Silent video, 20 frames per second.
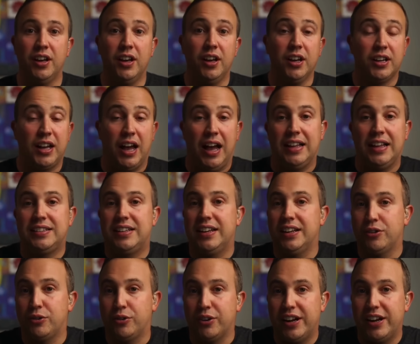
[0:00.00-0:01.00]
content
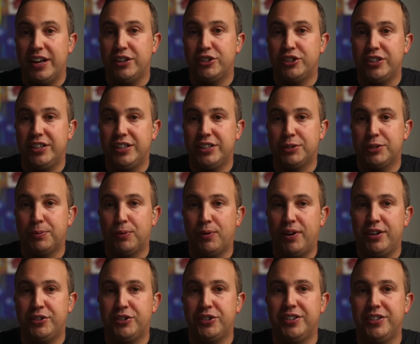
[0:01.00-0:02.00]
creation
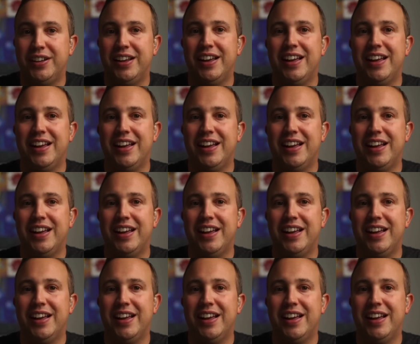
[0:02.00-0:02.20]
inspiration,